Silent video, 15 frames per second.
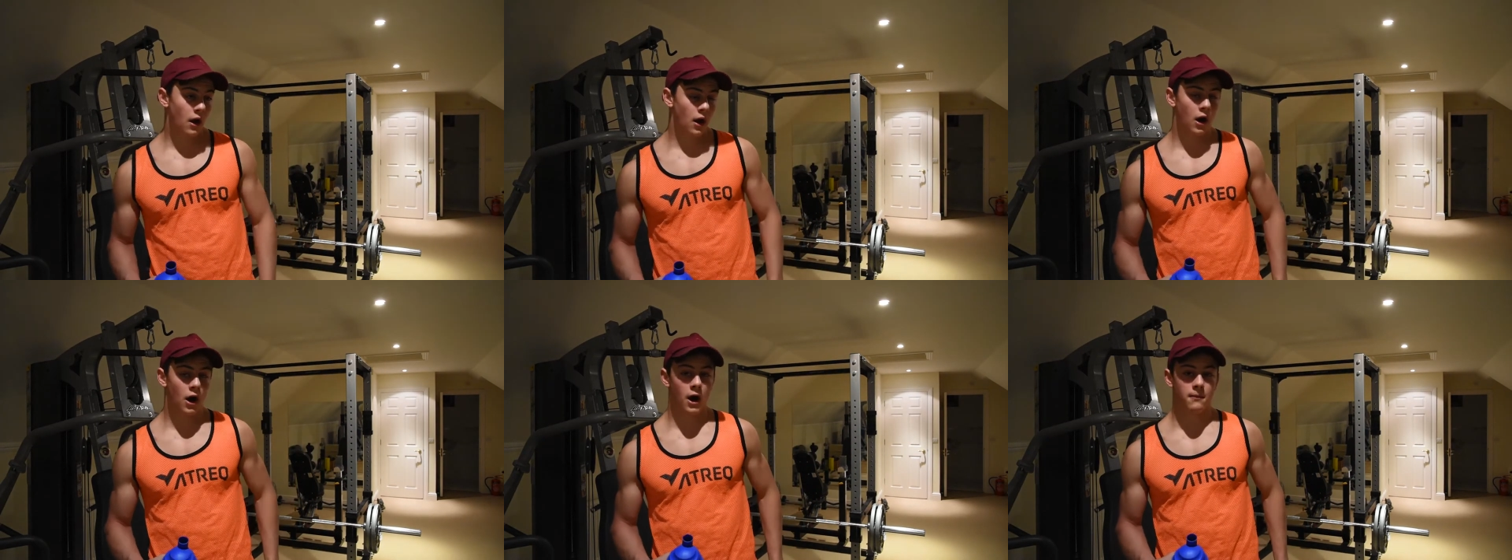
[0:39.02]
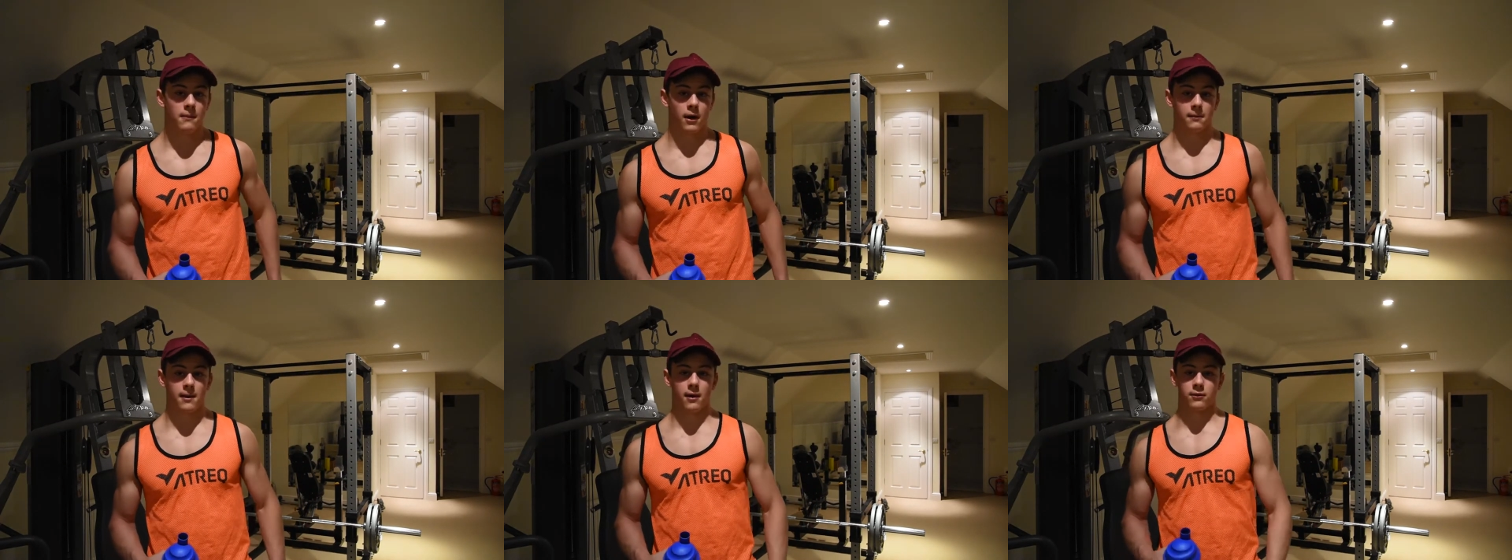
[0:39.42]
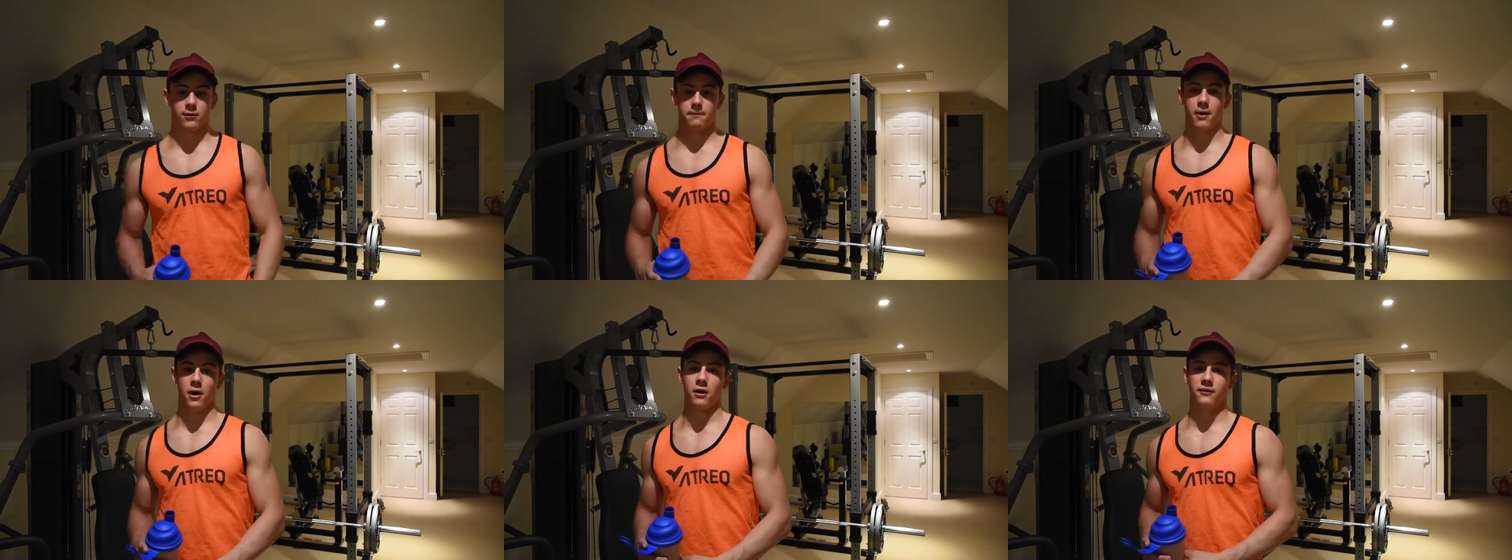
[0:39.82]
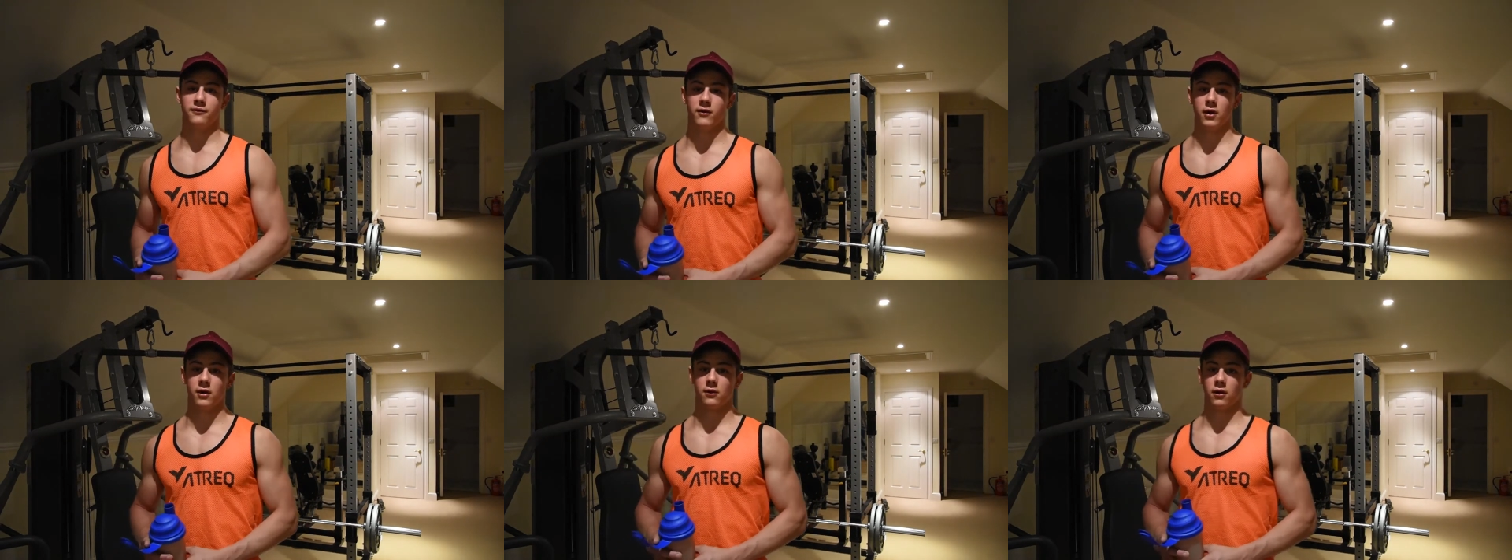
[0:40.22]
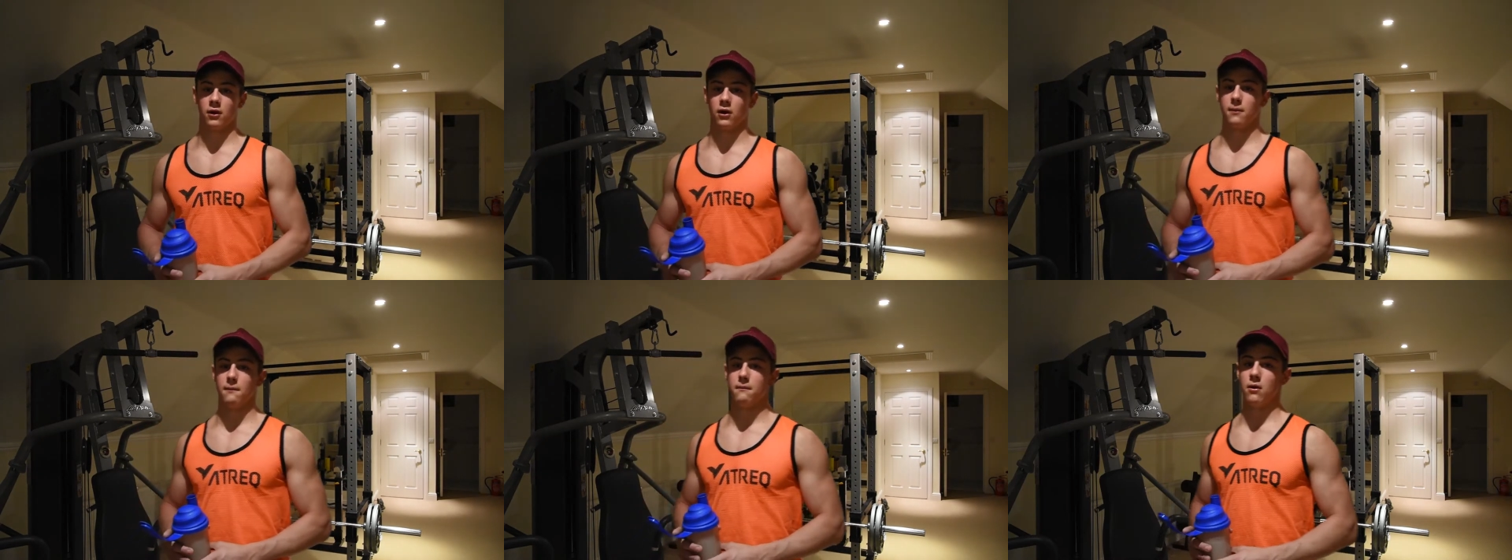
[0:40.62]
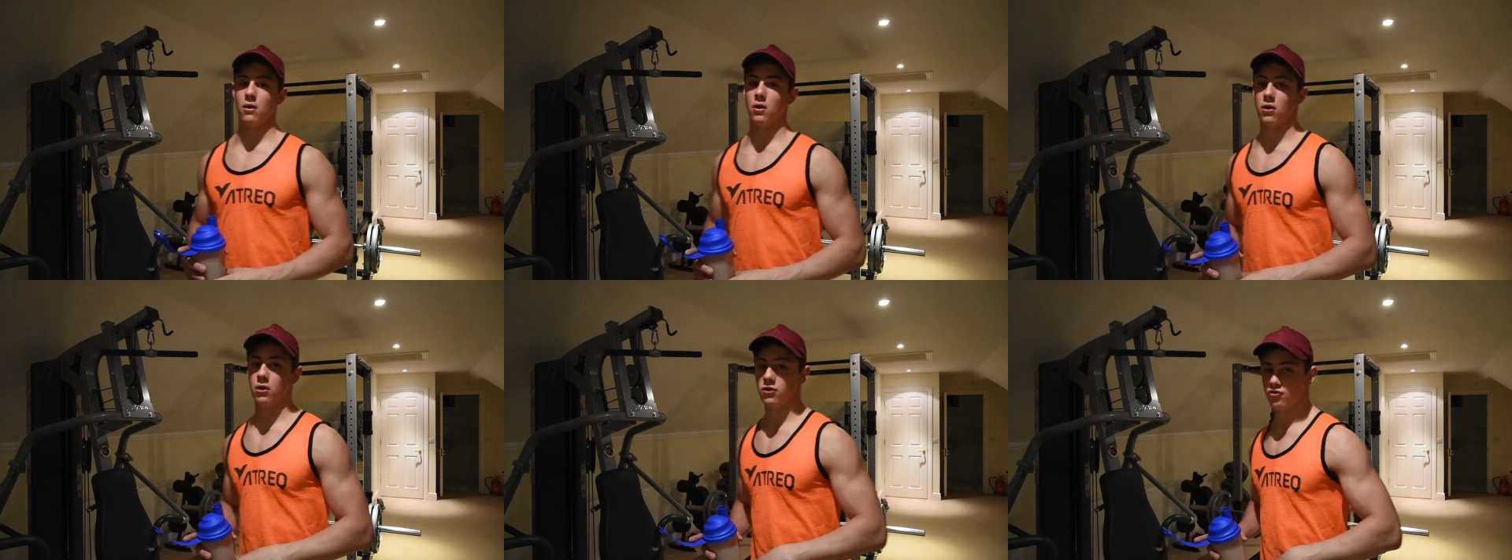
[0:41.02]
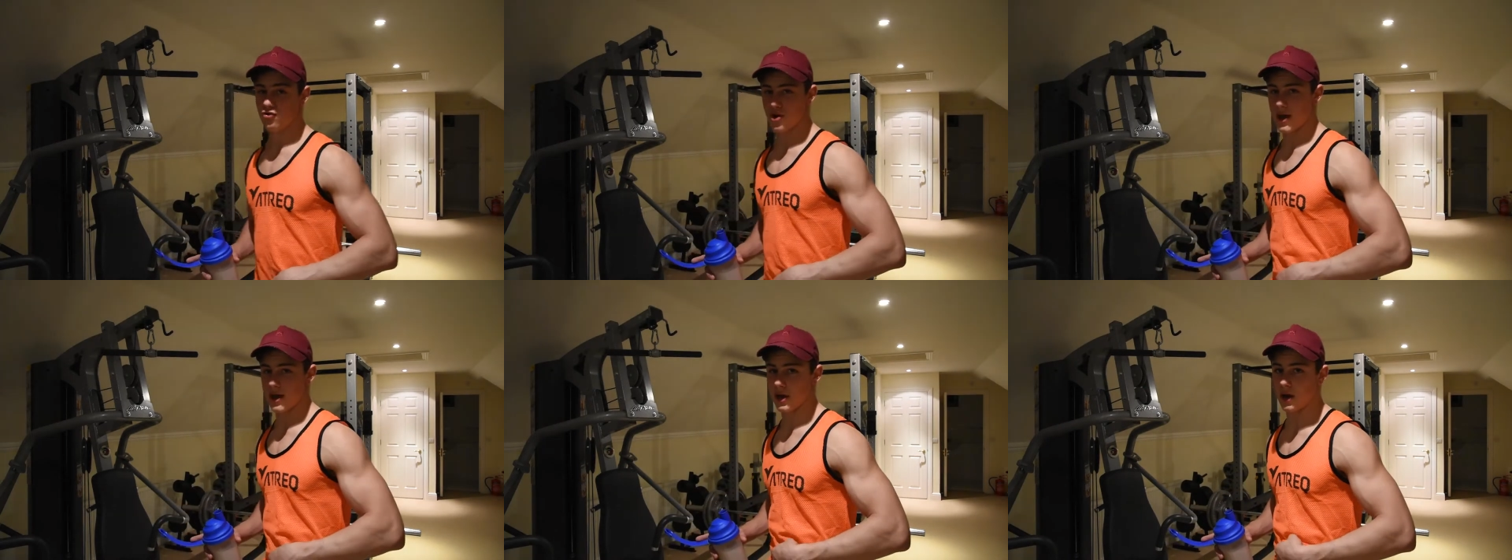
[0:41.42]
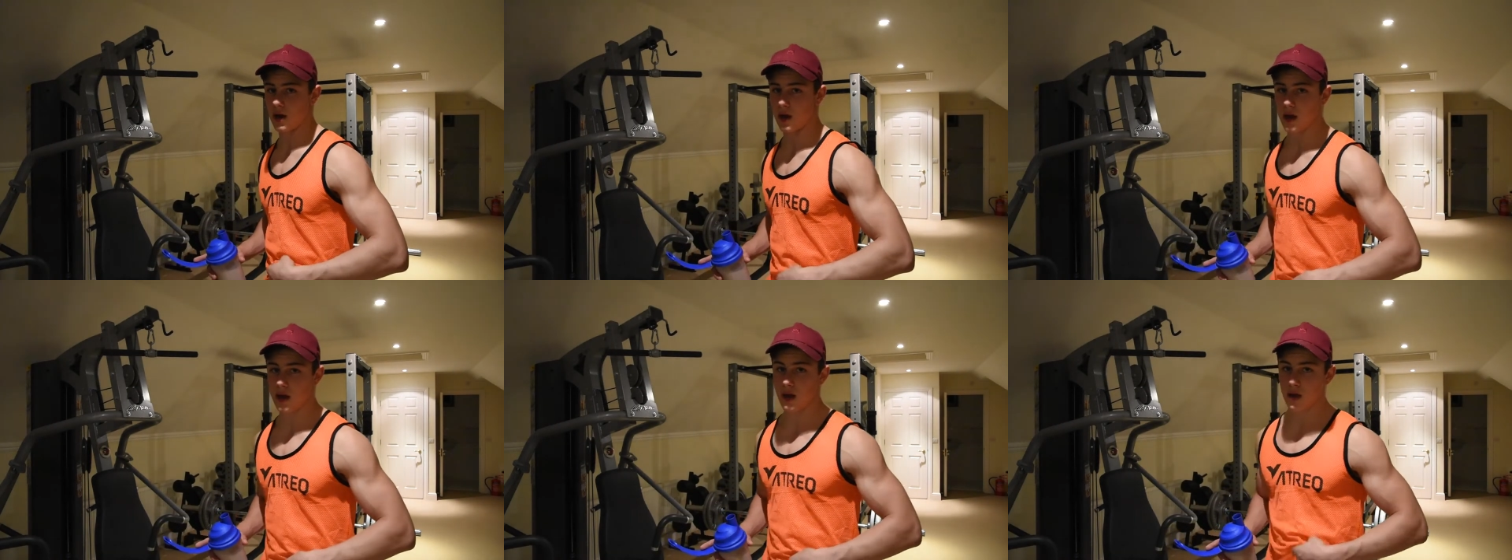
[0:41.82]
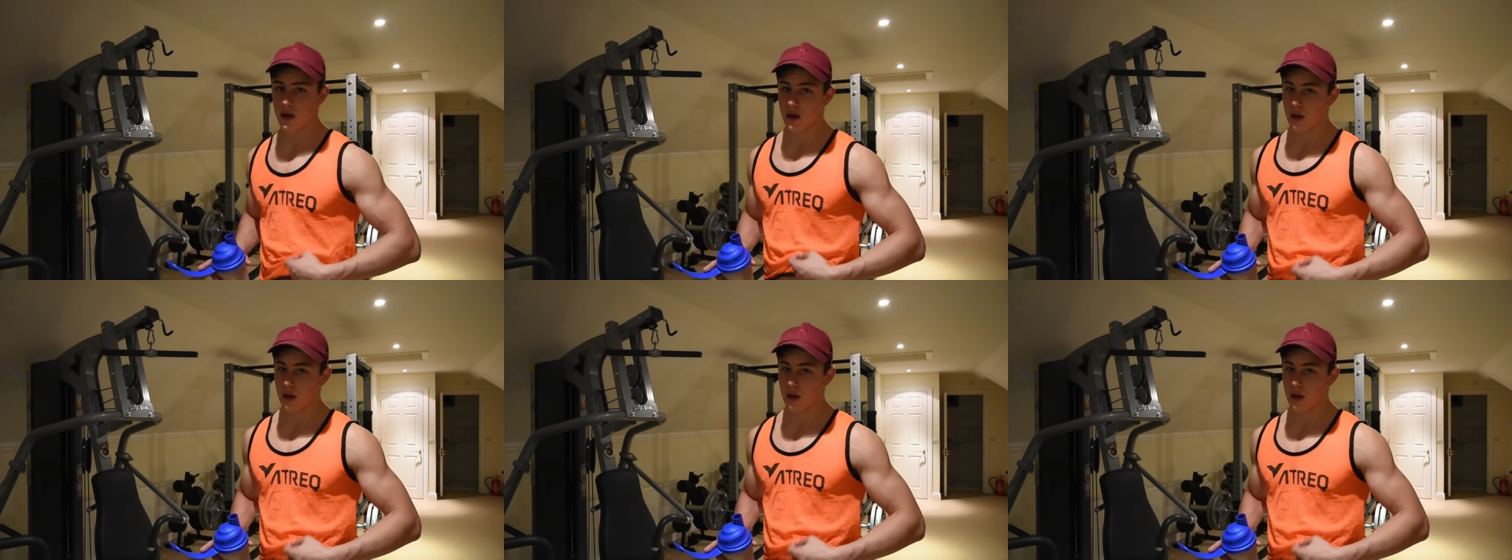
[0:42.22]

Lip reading: I'll be able to post videos a lot more regularly,